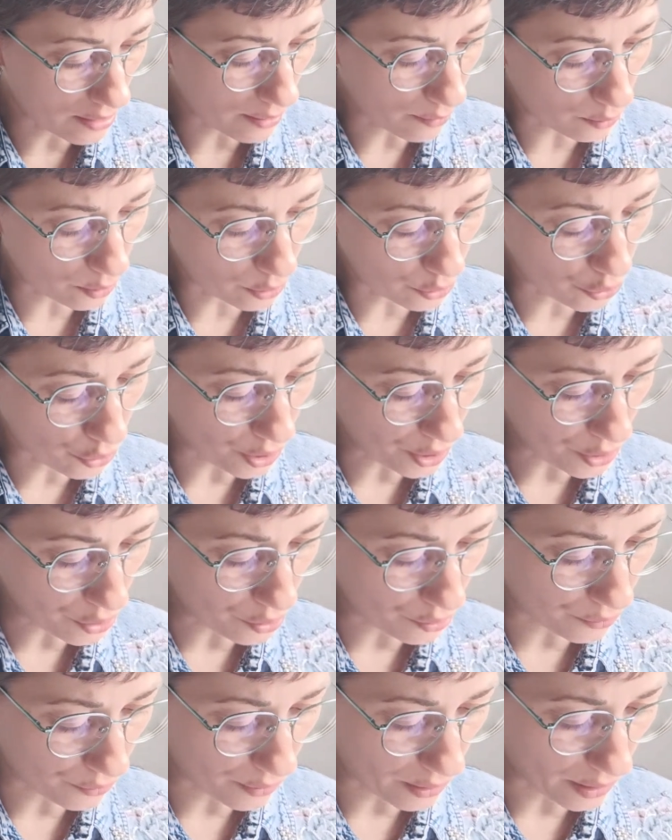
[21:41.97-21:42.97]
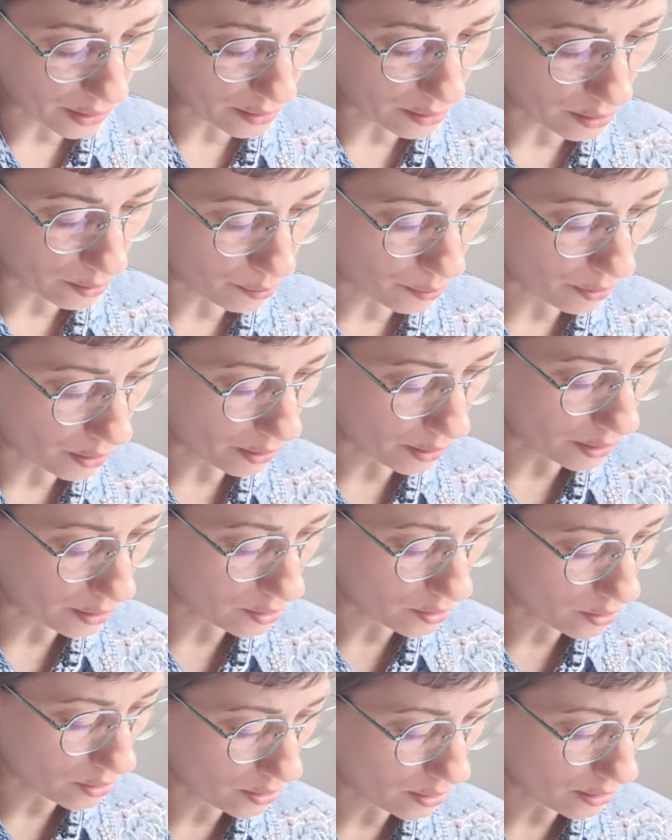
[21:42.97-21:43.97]
I will try to find the
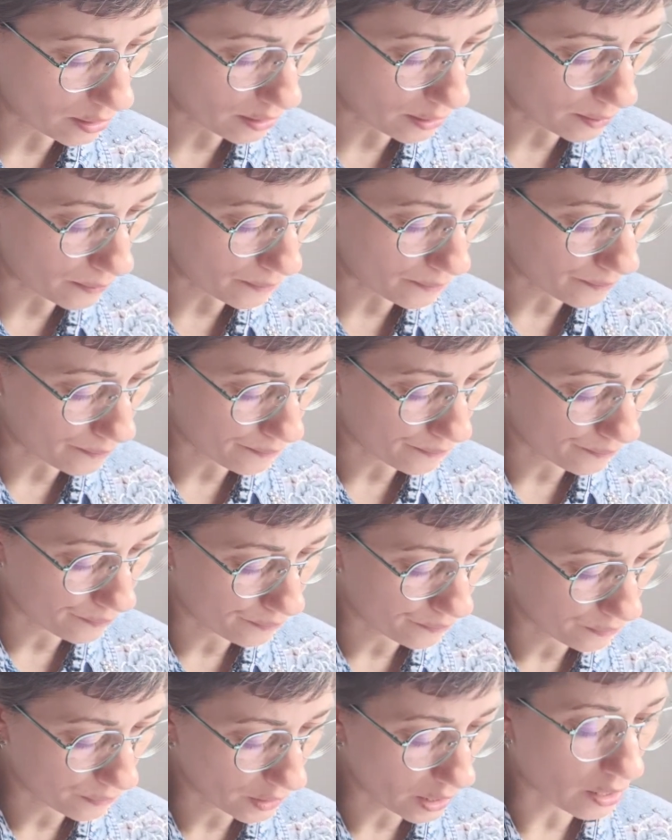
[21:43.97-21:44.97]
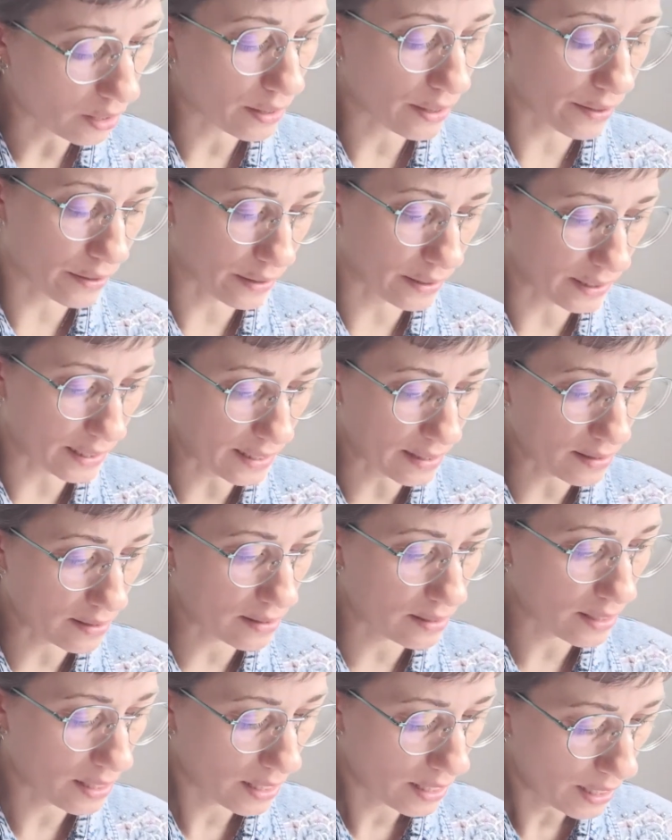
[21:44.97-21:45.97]
part. Here it is.